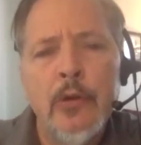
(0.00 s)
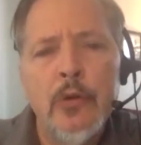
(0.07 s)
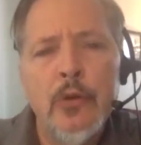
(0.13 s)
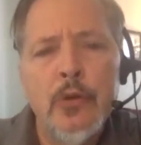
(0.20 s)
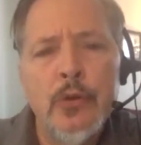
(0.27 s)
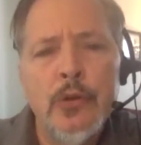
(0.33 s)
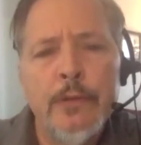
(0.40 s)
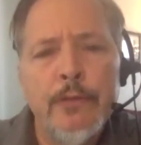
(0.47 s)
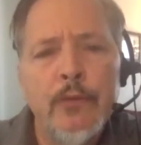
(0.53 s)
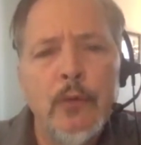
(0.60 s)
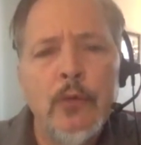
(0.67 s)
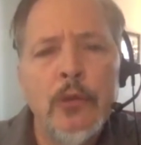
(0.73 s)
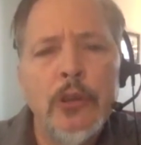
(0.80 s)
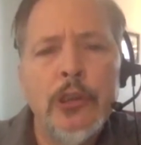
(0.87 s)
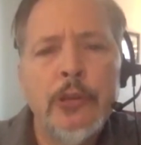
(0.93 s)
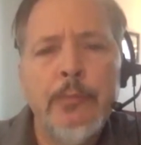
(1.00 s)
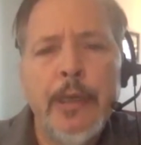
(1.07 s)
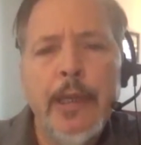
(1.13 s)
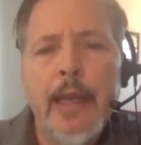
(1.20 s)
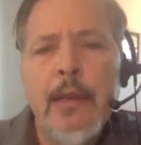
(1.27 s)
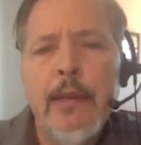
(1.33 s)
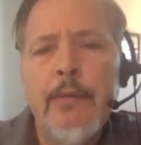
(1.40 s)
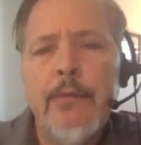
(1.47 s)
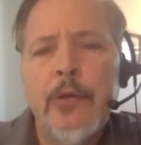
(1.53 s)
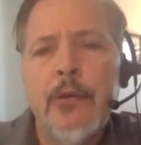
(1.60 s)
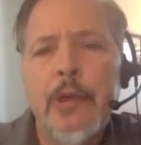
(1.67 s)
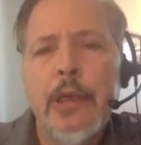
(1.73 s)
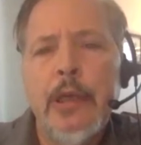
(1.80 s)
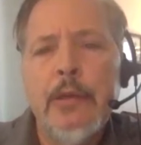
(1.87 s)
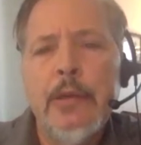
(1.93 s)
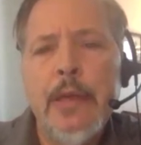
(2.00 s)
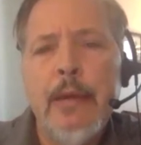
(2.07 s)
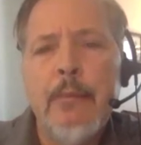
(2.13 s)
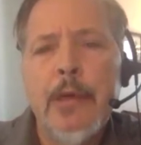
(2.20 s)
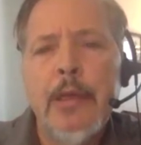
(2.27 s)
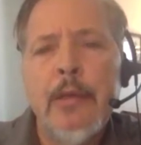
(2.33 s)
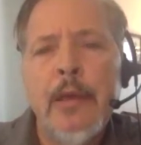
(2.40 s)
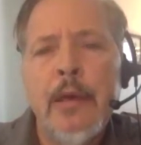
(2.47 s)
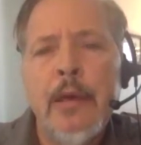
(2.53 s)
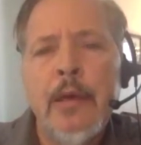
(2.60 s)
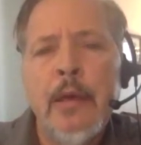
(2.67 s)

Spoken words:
whose foolish behavior in Yemen